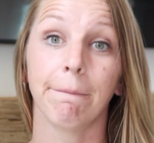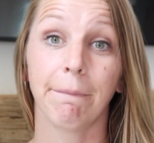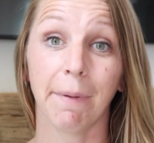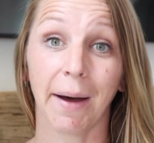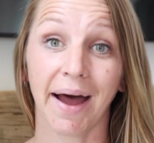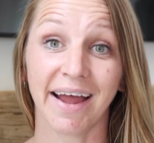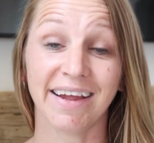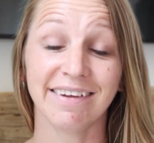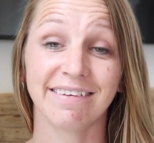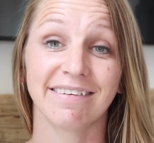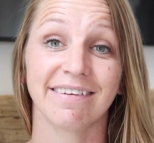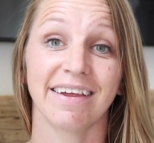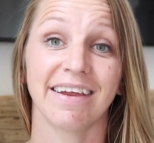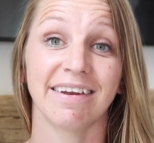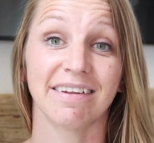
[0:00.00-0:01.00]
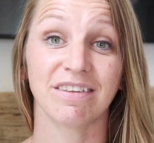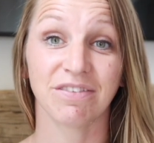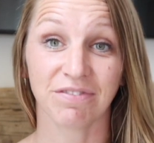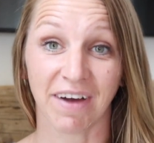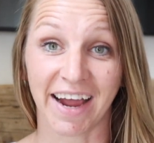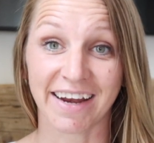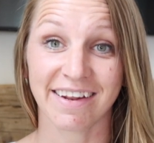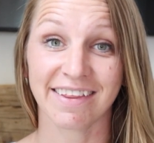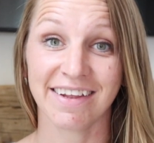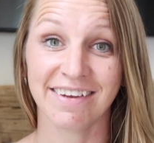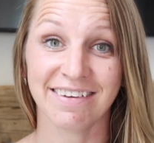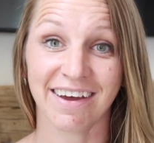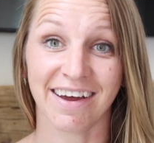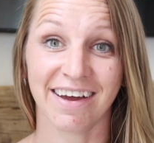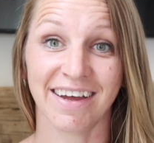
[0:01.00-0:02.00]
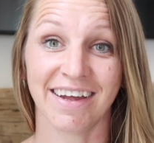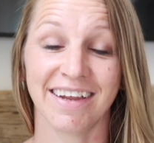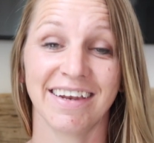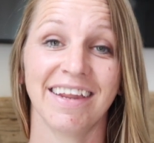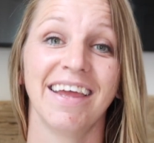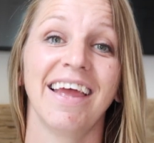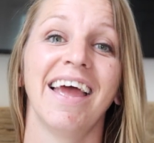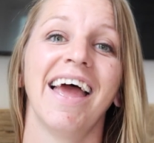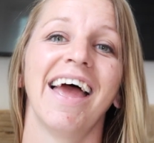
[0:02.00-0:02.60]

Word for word: But it is finally done